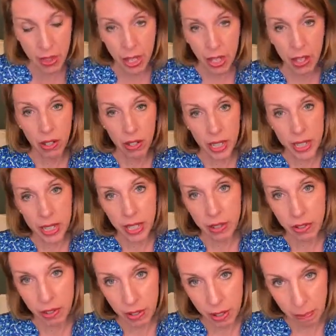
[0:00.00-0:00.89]
they can't get
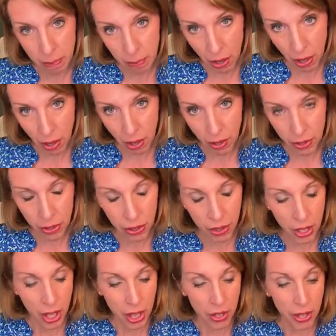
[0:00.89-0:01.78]
out of the
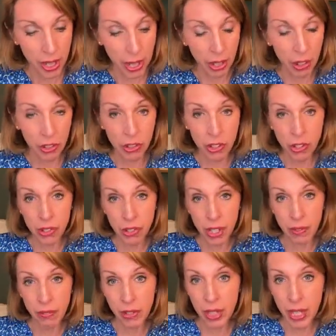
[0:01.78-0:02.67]
bath, they can't
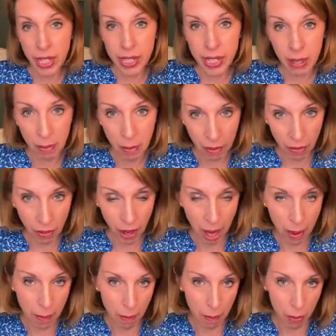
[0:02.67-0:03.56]
use even their Zimmer
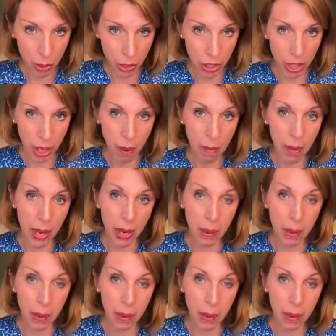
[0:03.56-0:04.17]
frame and push up.